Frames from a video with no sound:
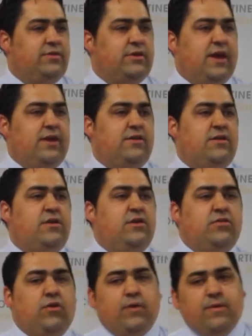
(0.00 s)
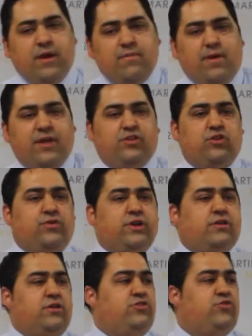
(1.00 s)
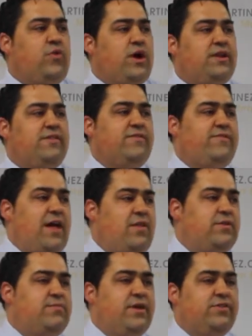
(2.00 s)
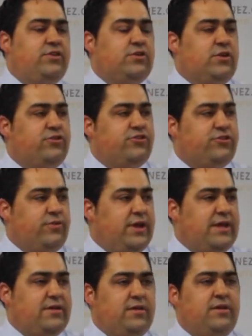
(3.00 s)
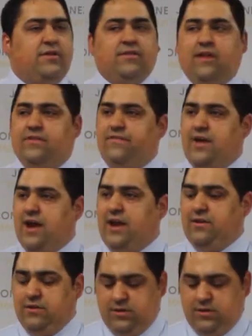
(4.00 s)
Okay? There may be a month you only close 1 and the following month you close 3. That's fine.